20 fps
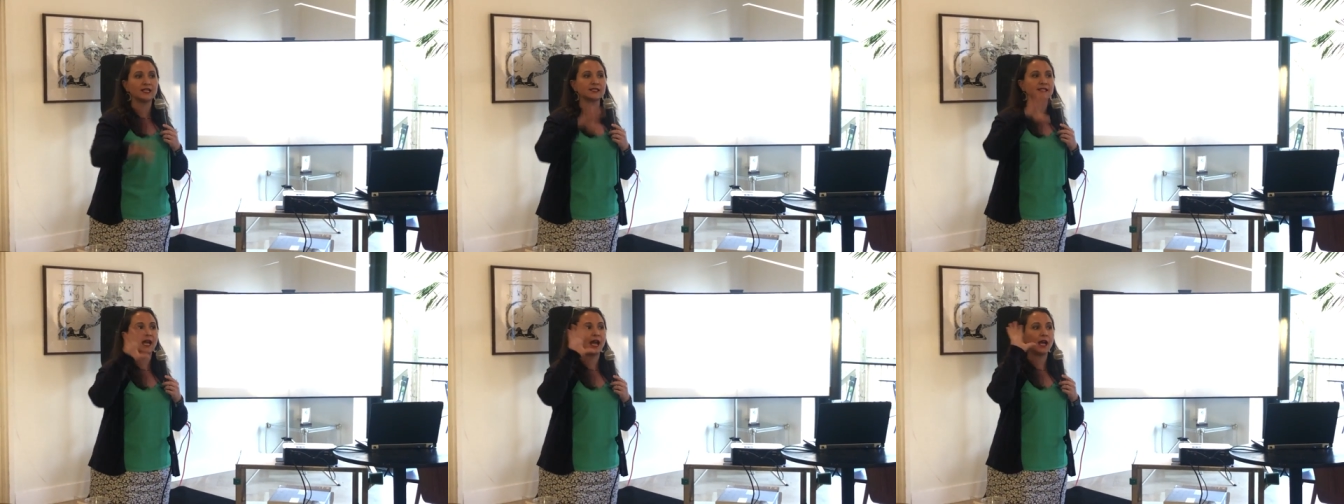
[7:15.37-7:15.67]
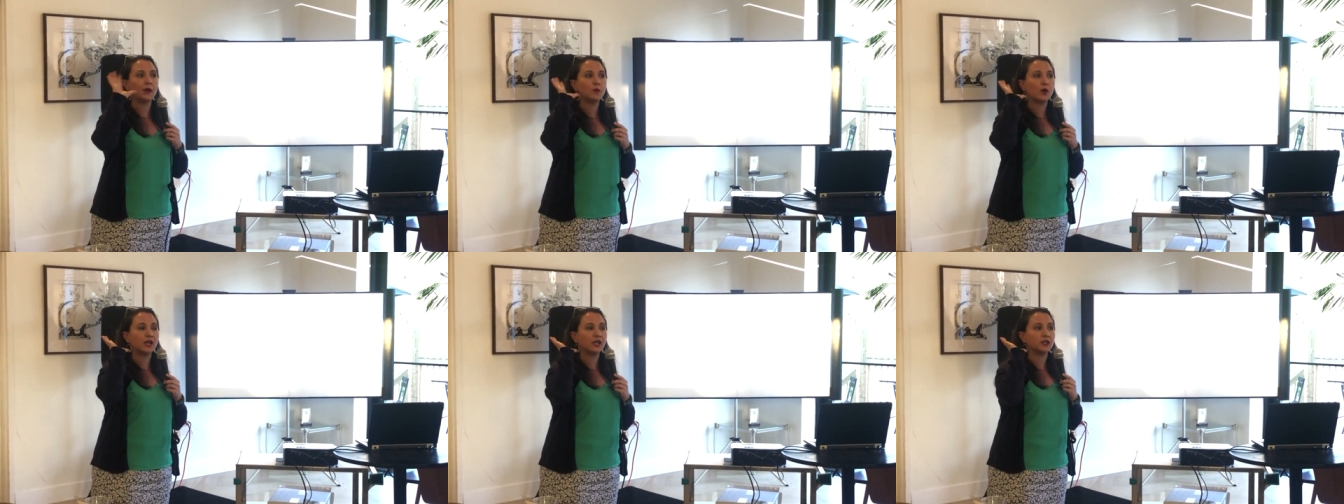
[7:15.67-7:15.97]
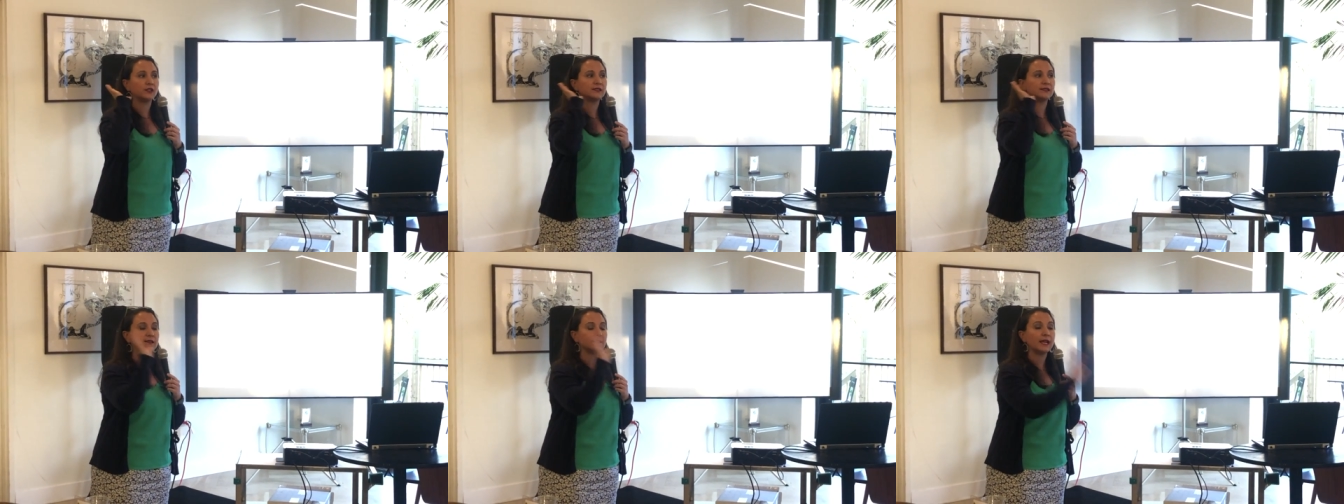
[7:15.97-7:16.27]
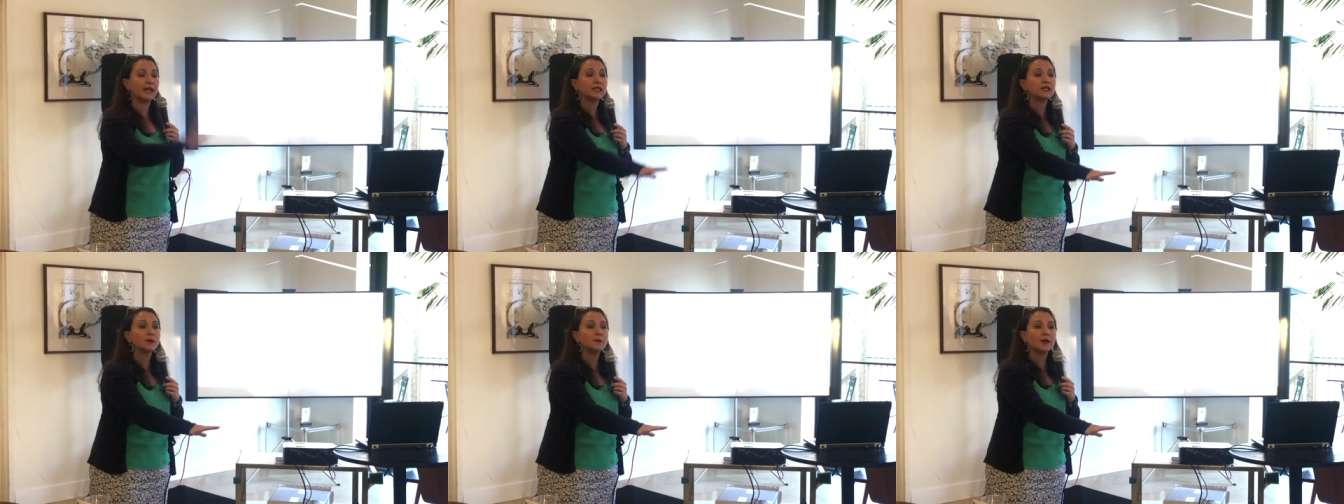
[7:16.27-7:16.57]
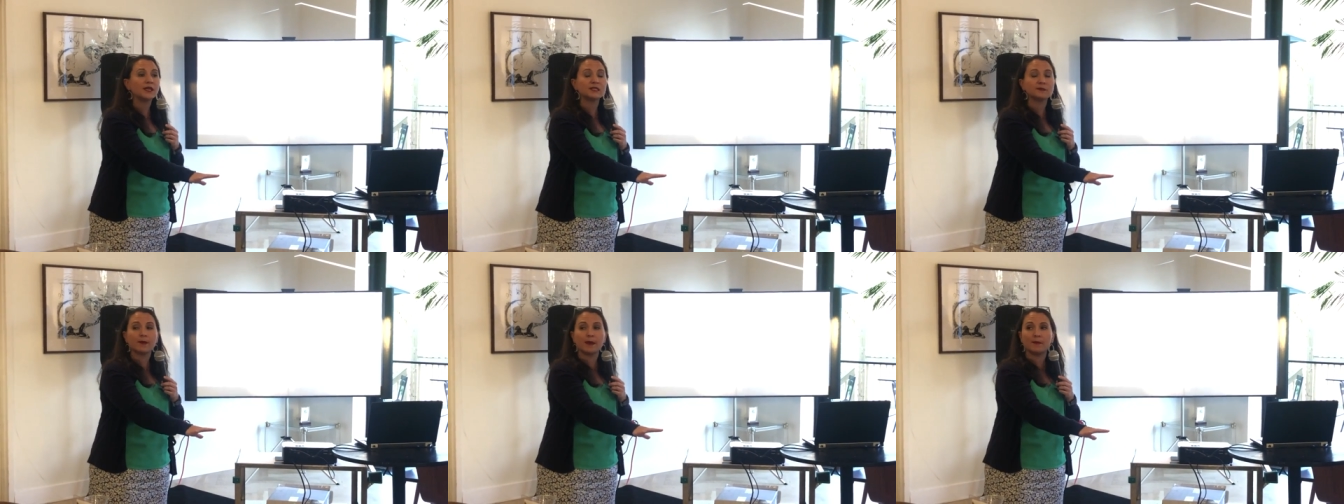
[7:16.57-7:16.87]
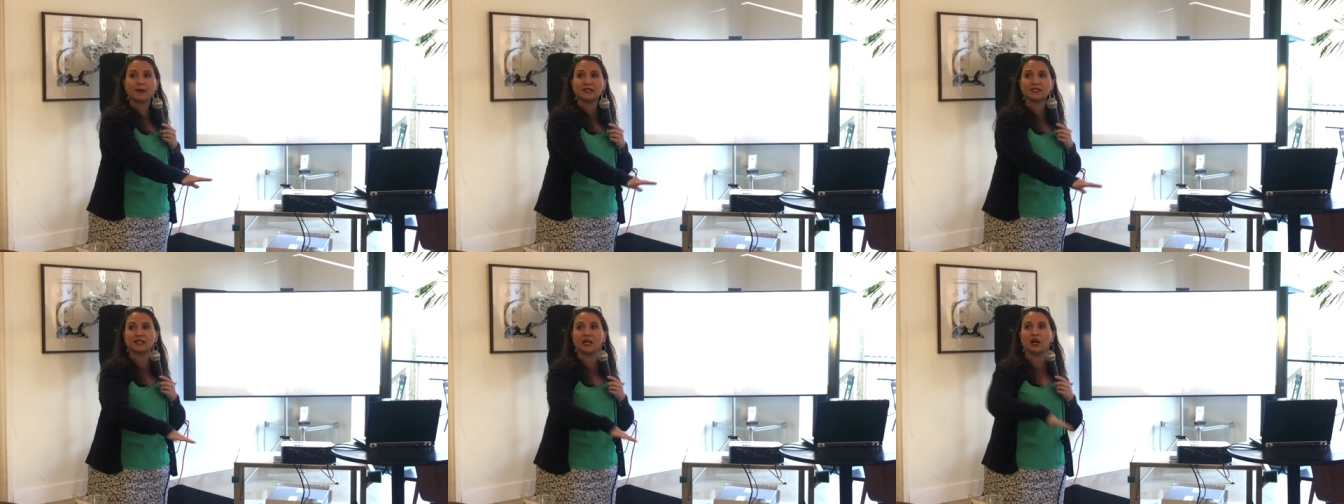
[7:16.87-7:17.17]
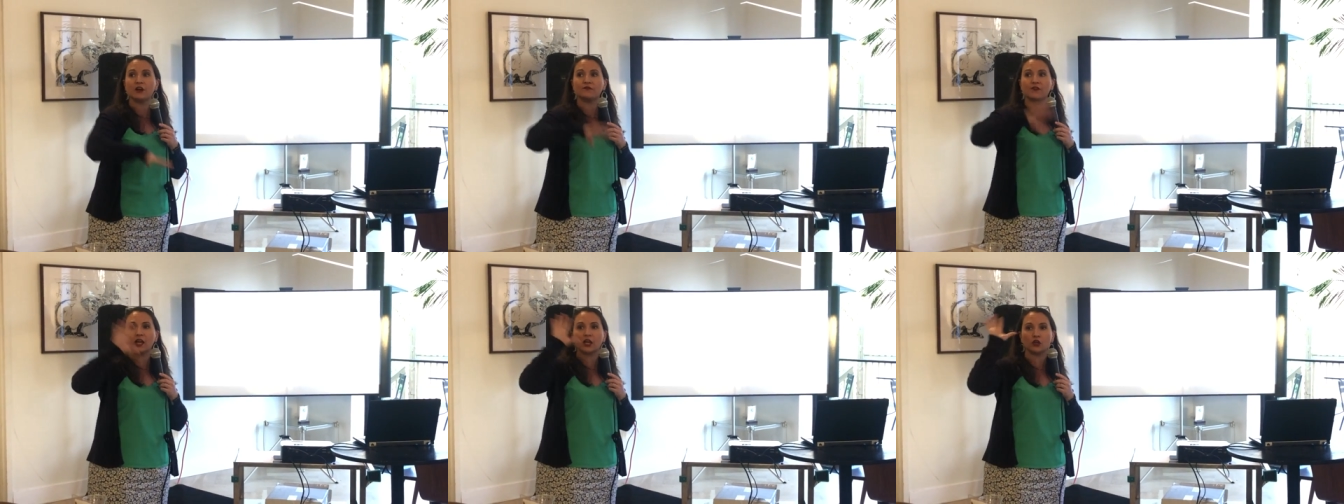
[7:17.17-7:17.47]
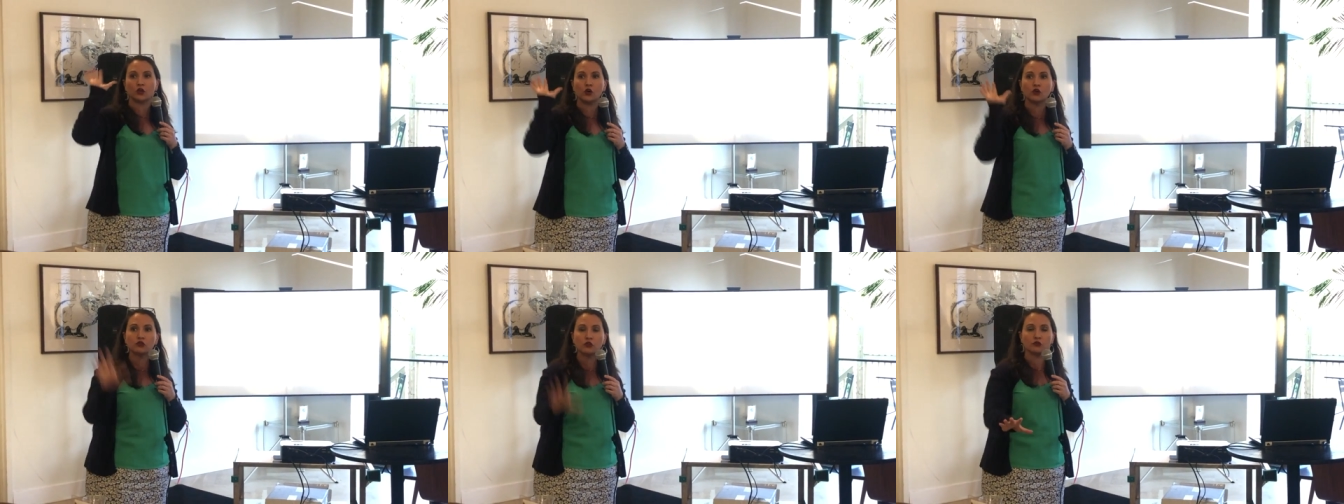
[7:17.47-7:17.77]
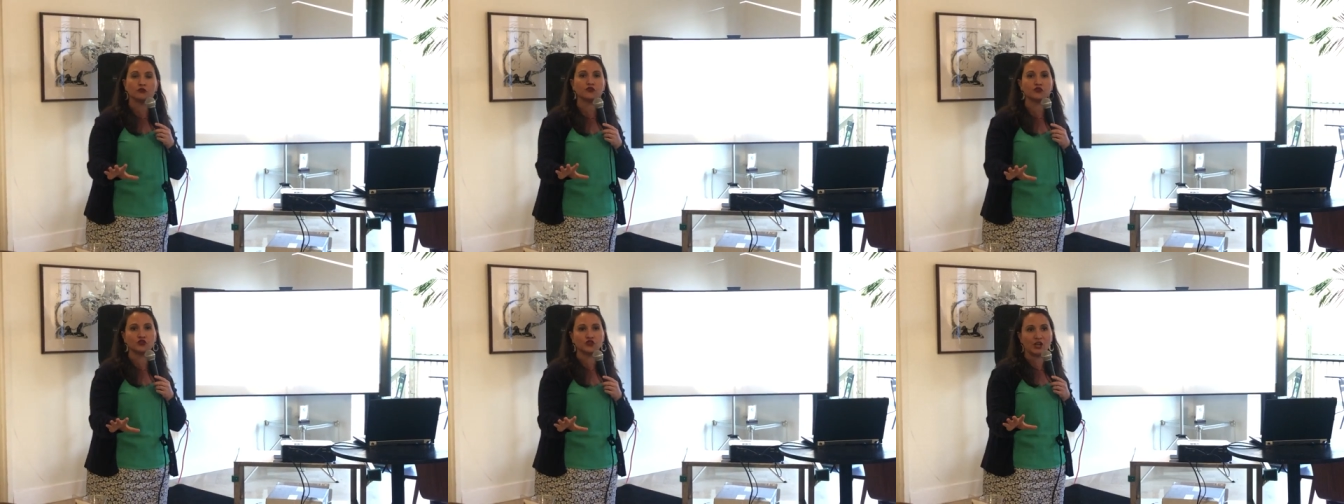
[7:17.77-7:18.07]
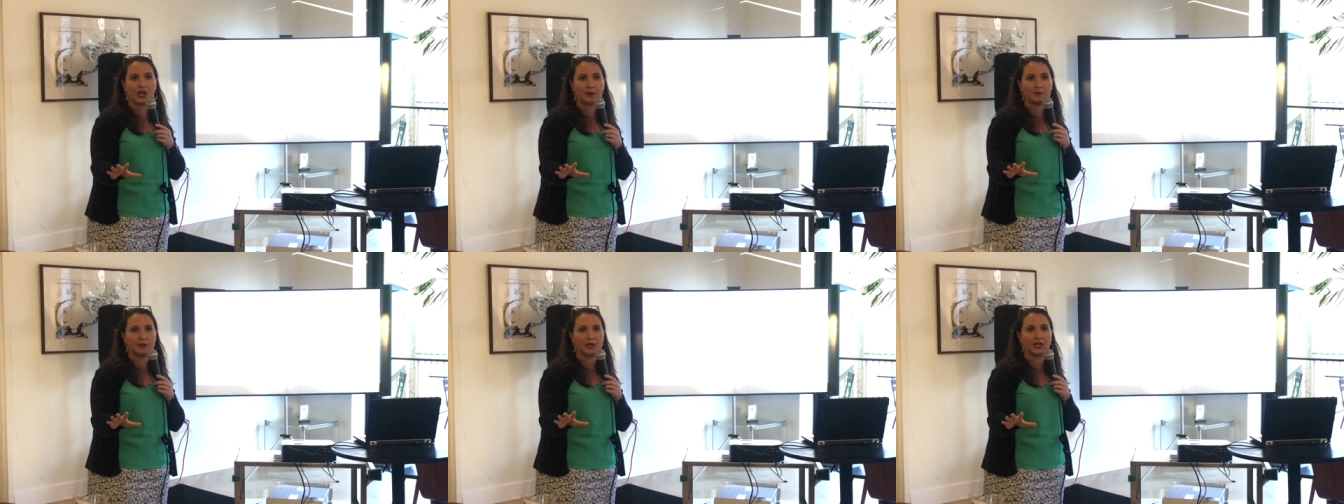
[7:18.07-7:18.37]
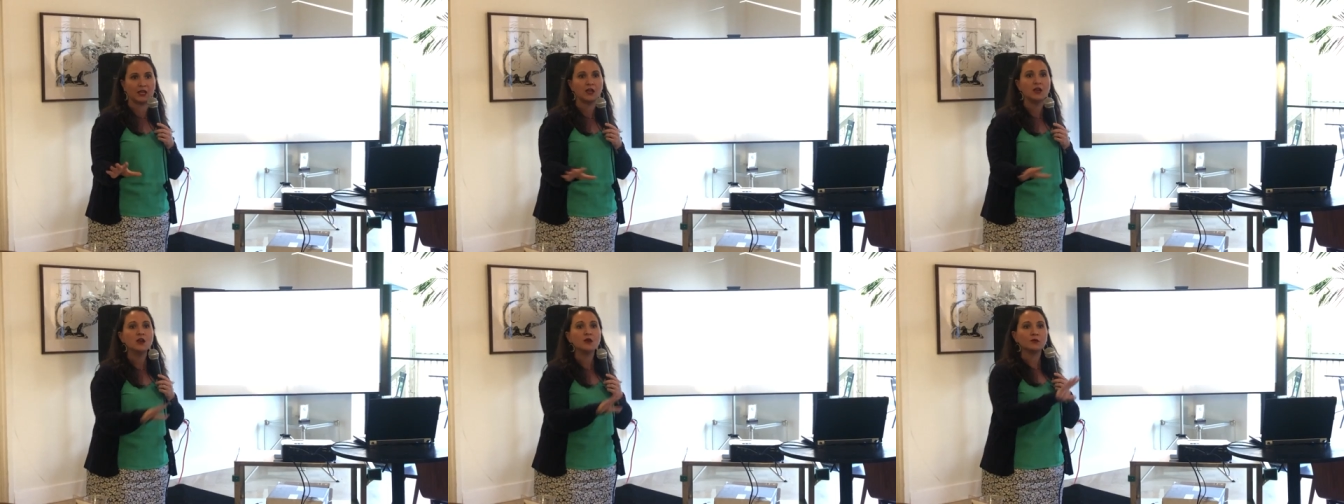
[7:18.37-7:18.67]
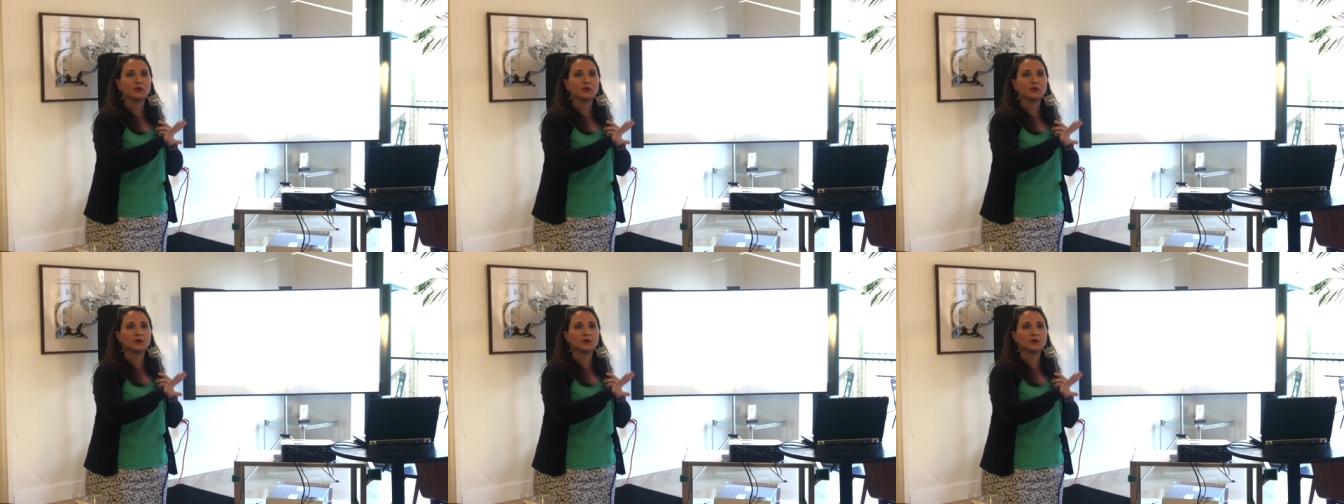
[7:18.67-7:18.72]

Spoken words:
because I want to take the bus by myself and go grocery shopping